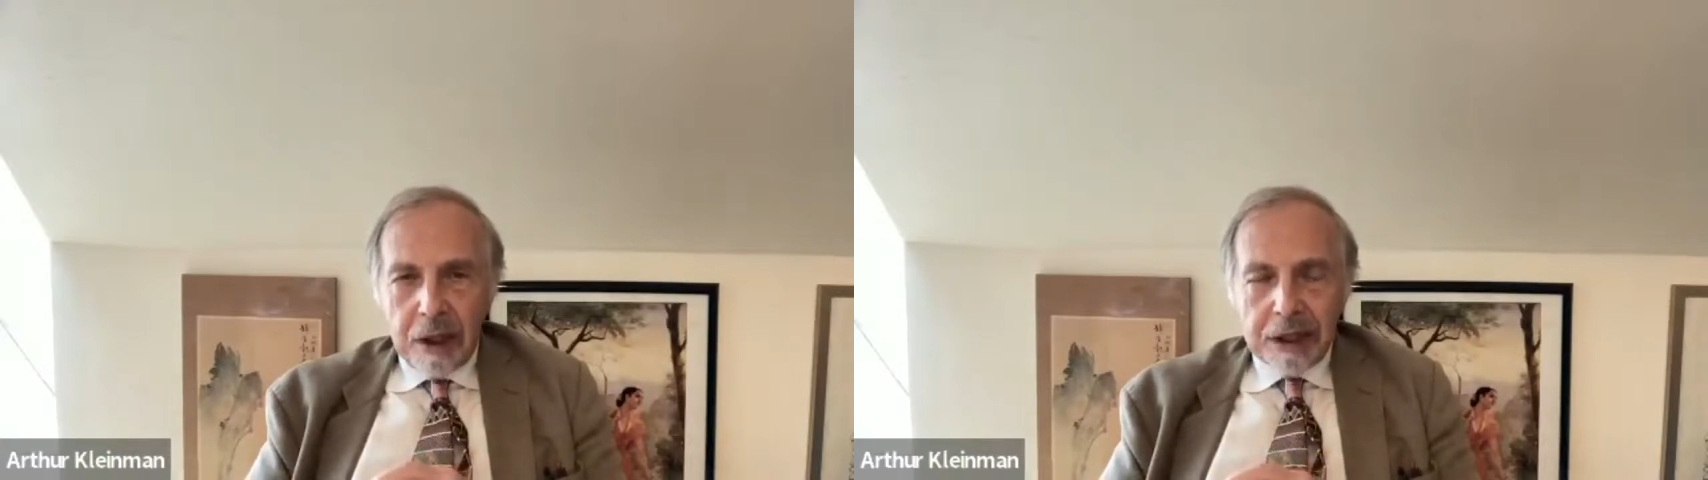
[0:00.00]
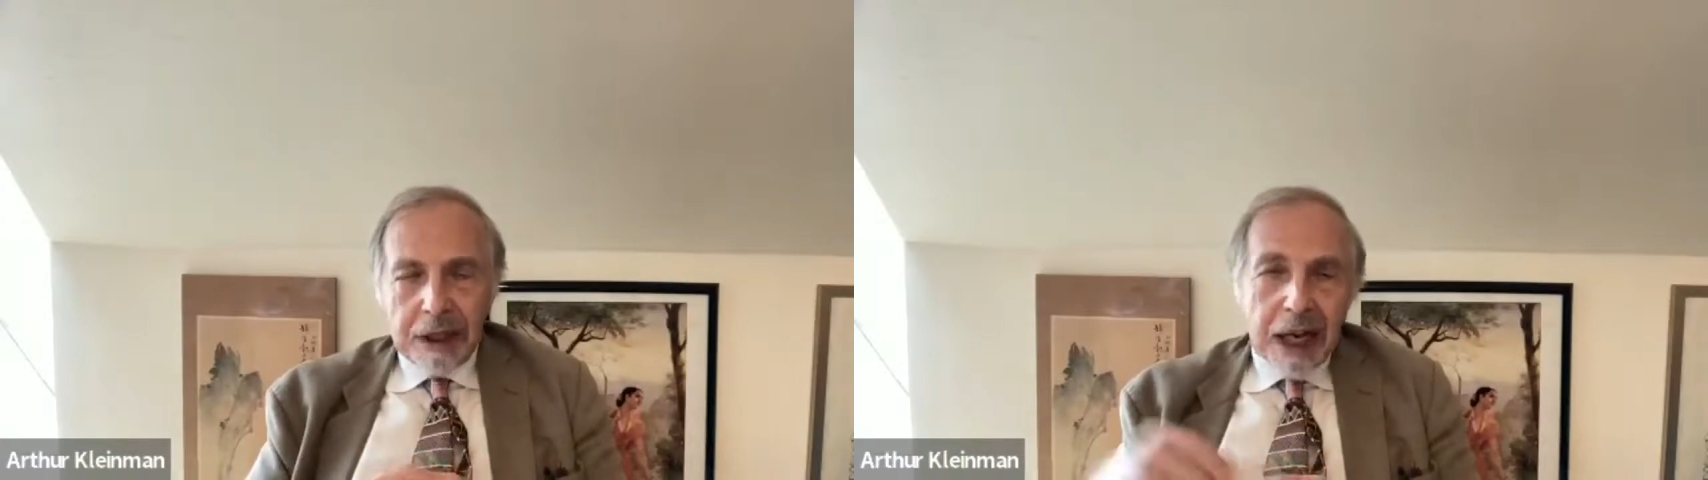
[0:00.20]

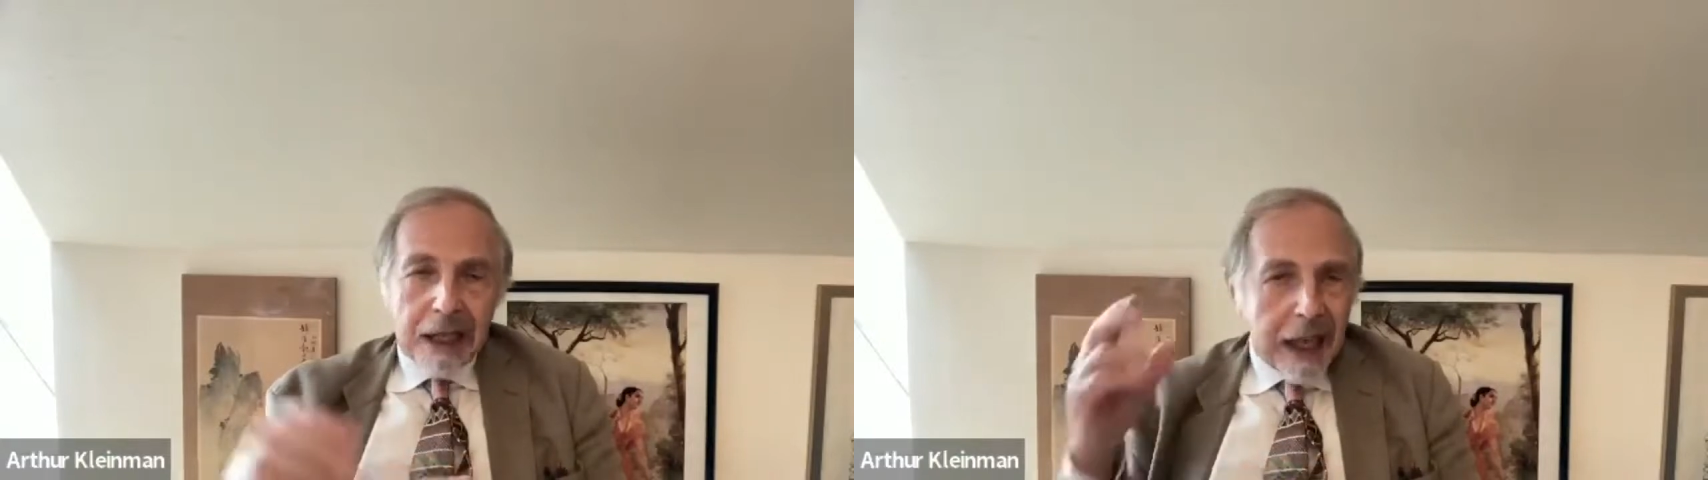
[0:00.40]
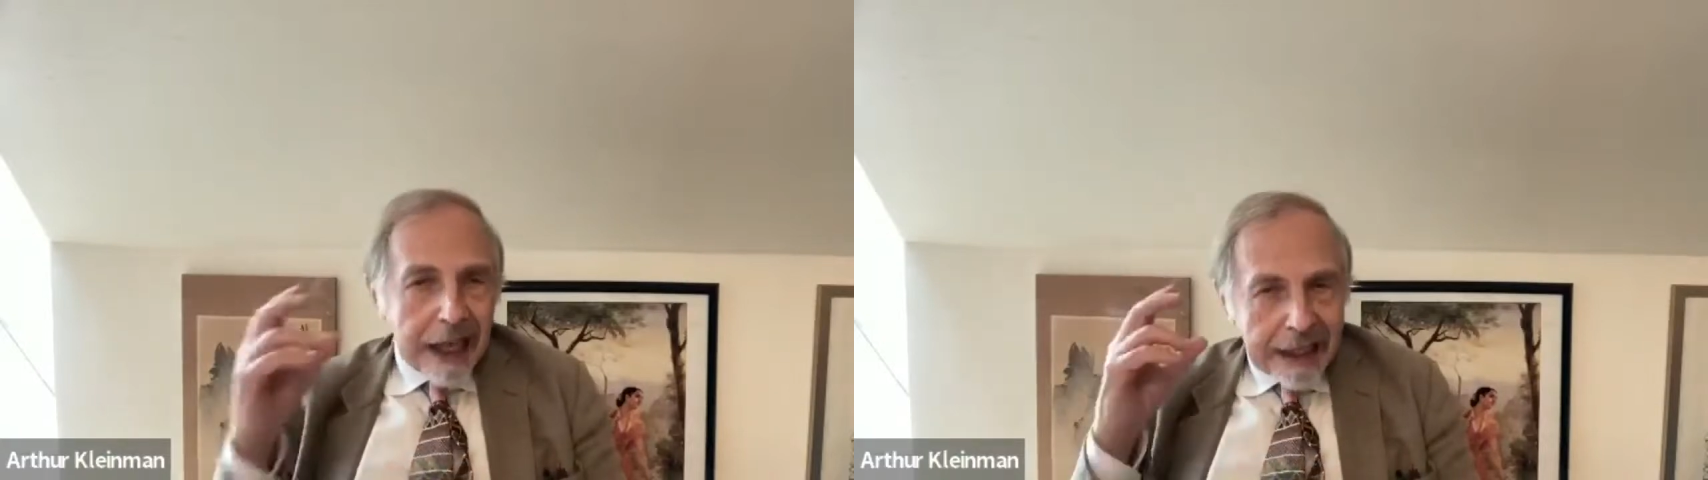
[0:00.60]
It's
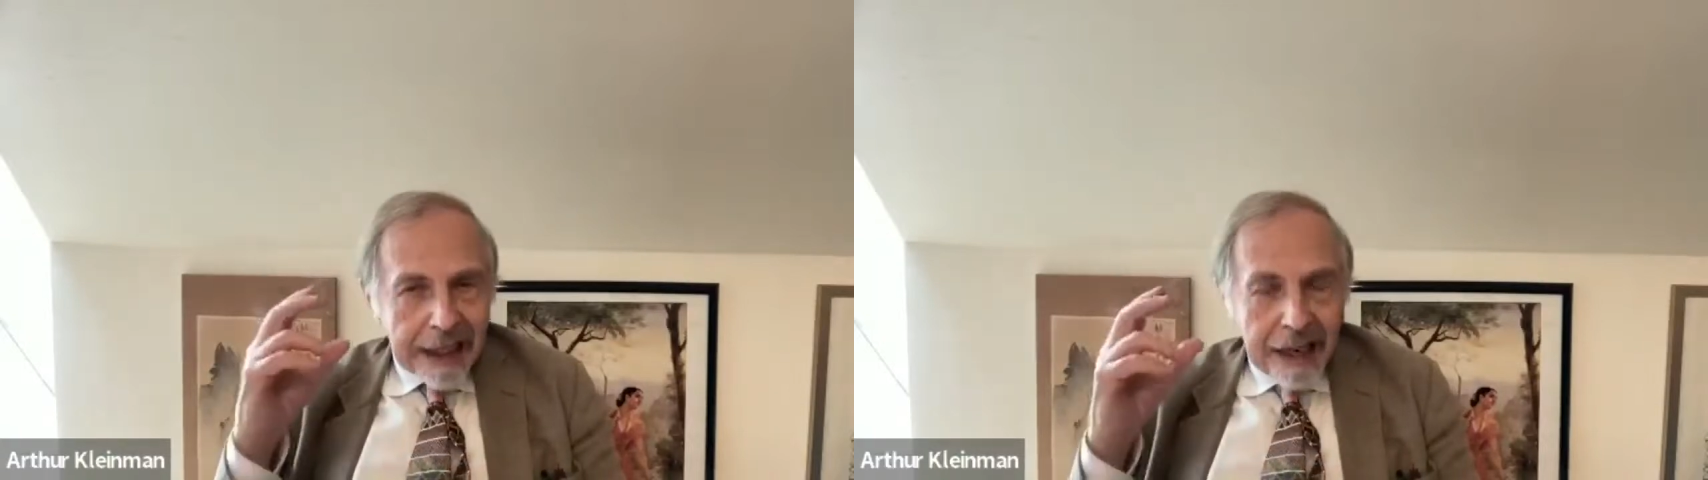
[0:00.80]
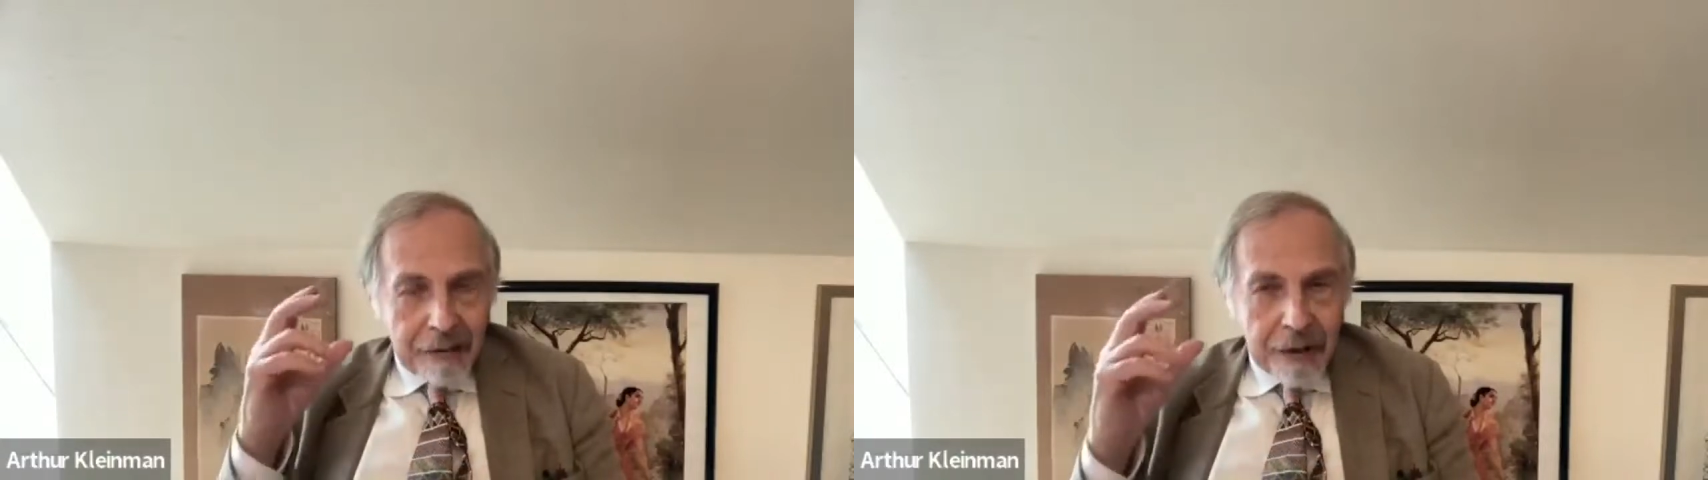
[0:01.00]
not like
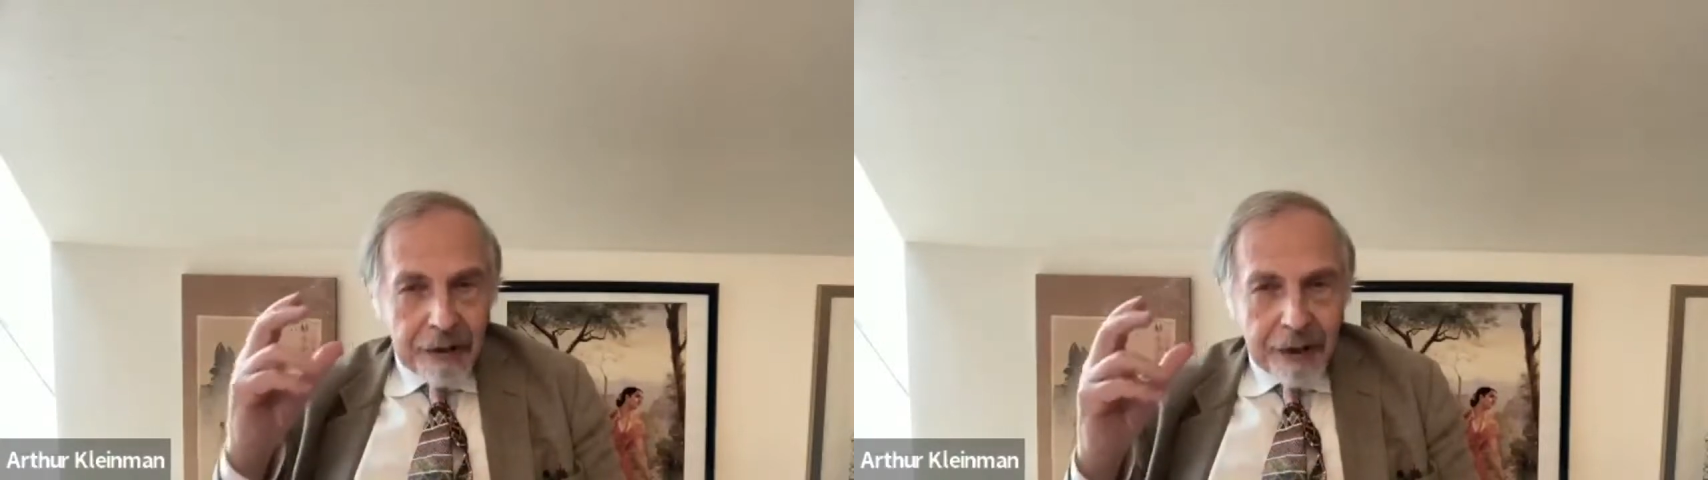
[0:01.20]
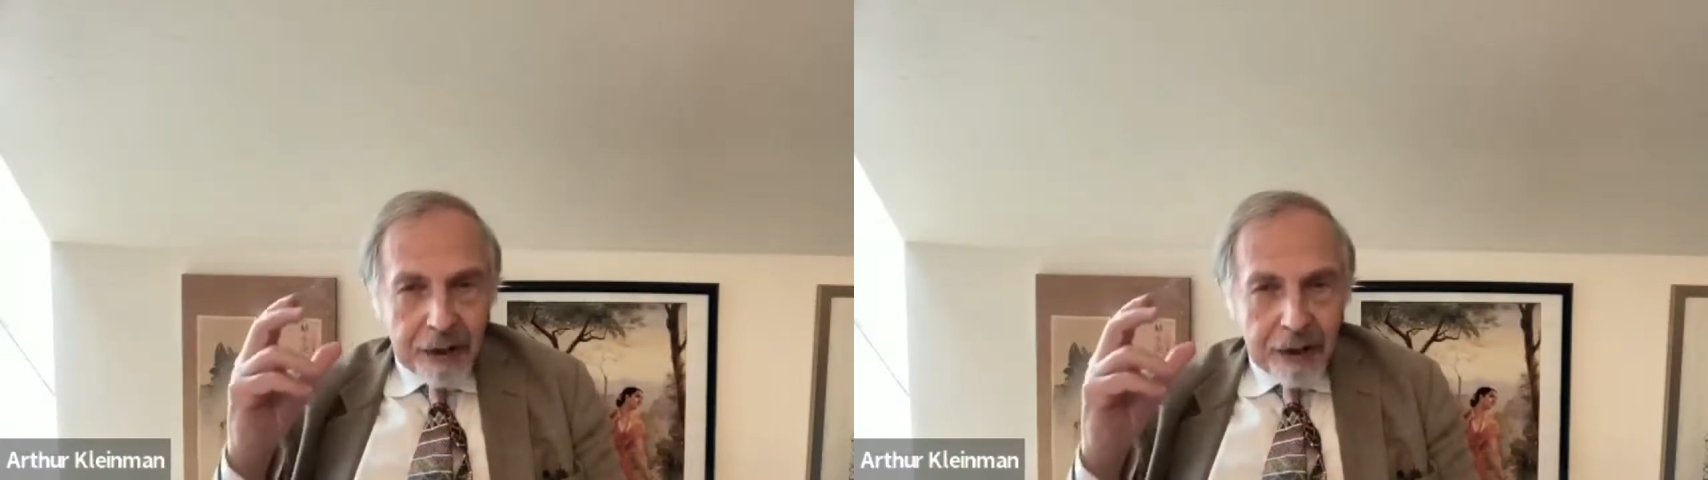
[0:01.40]
everything